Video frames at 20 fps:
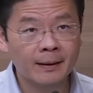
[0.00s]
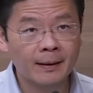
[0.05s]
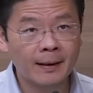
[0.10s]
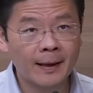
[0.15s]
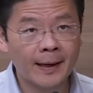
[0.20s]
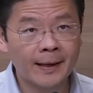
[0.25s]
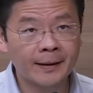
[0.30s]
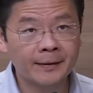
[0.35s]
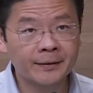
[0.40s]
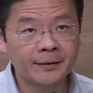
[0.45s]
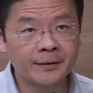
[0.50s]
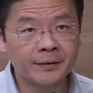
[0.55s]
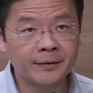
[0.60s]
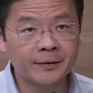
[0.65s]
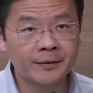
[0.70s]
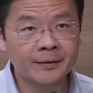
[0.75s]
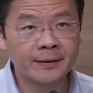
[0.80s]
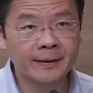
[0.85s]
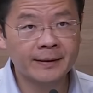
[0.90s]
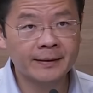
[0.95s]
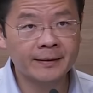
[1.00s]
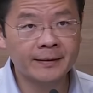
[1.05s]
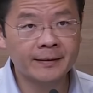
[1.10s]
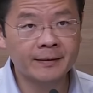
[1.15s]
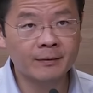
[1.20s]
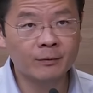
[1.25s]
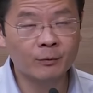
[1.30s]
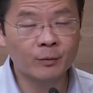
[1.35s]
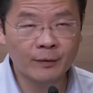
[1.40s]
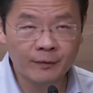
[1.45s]
and
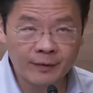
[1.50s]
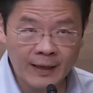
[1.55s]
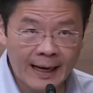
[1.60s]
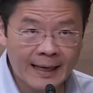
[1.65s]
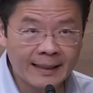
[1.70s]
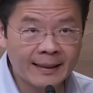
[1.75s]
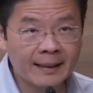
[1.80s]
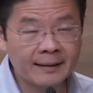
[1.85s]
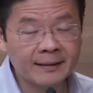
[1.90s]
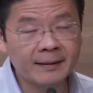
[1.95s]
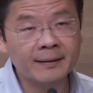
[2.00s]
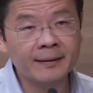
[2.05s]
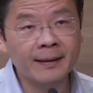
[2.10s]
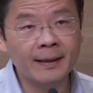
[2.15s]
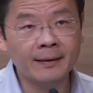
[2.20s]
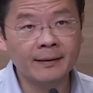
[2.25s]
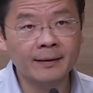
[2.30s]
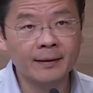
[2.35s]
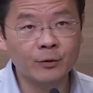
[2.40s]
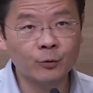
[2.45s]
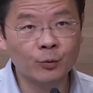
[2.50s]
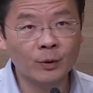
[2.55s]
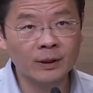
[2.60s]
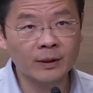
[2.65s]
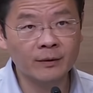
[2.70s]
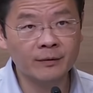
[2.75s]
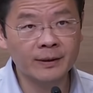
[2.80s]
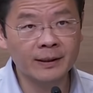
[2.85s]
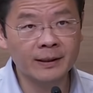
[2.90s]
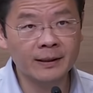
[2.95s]
we've highlighted that as one
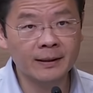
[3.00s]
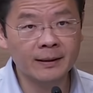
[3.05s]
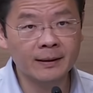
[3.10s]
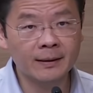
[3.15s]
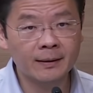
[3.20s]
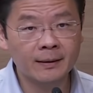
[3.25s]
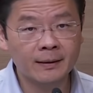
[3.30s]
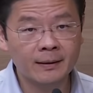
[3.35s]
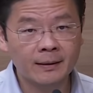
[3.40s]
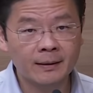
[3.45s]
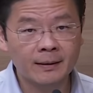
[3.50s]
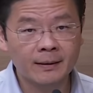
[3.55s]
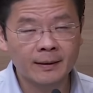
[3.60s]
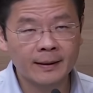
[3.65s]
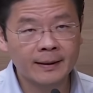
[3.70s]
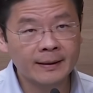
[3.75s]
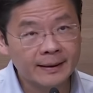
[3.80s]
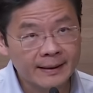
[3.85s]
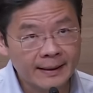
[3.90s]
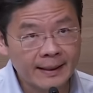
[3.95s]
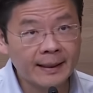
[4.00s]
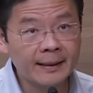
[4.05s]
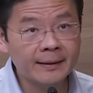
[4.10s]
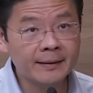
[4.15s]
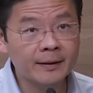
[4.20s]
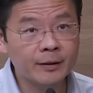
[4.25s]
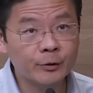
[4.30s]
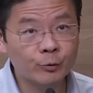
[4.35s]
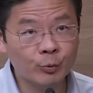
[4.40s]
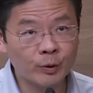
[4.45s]
of the
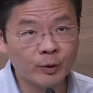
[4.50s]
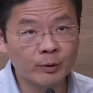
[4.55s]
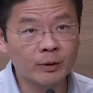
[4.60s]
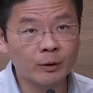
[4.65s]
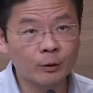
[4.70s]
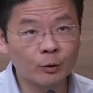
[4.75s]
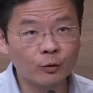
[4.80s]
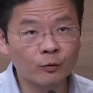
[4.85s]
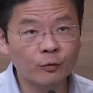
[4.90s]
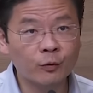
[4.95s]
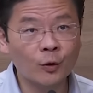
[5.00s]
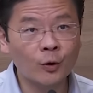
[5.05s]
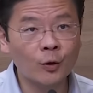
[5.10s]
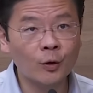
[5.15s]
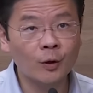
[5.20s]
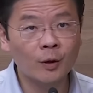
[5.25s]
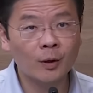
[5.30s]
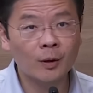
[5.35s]
indicators we would look for.